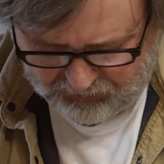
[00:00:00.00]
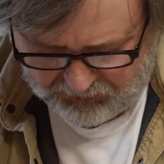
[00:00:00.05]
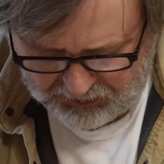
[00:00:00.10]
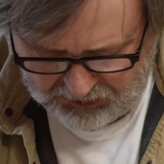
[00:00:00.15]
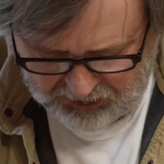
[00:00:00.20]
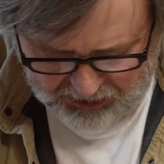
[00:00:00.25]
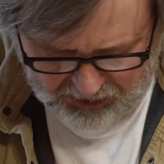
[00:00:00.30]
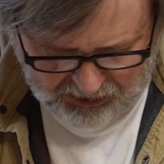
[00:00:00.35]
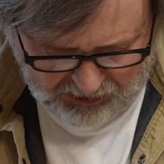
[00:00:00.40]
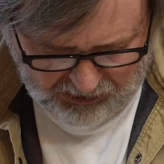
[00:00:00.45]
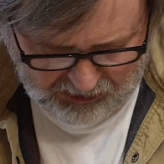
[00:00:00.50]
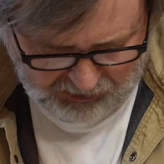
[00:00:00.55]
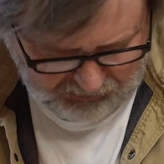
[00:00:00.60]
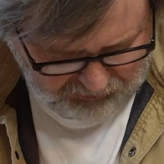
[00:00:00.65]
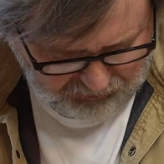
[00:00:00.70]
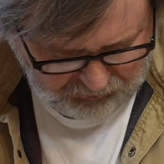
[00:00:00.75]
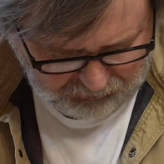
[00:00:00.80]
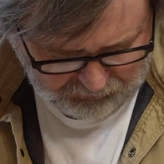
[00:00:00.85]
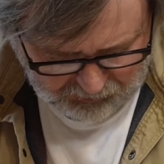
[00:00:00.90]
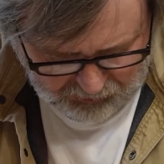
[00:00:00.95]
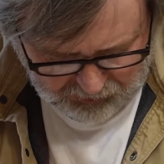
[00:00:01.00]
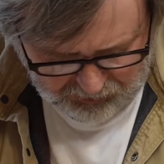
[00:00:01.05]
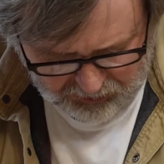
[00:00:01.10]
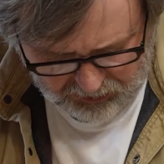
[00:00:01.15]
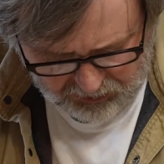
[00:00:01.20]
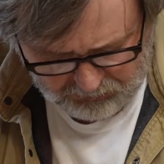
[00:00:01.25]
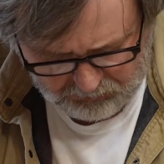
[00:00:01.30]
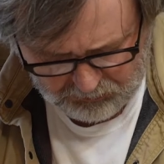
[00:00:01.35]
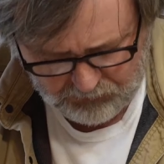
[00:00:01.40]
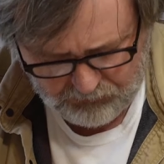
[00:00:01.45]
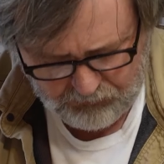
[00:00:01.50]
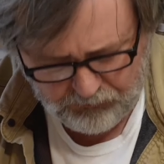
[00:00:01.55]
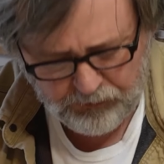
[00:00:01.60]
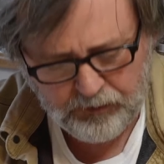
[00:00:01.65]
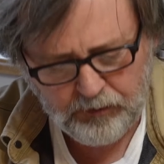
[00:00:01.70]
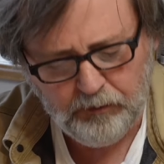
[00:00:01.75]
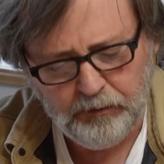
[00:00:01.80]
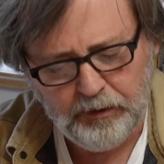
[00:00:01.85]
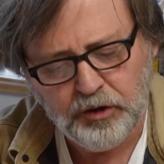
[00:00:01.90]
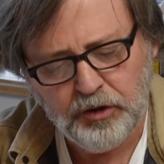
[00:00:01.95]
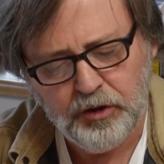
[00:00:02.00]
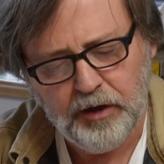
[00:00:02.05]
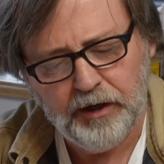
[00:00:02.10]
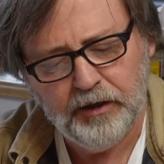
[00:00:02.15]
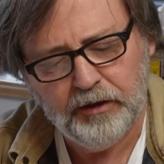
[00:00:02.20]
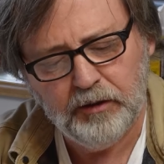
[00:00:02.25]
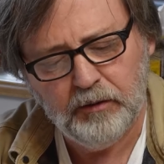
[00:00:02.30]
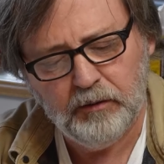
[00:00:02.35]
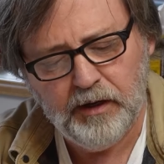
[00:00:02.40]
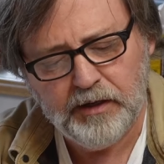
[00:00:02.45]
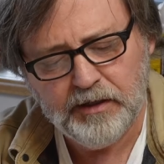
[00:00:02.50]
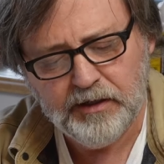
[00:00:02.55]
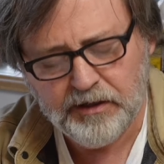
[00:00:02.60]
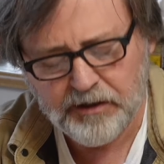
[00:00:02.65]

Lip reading: it there, so make sure I get the right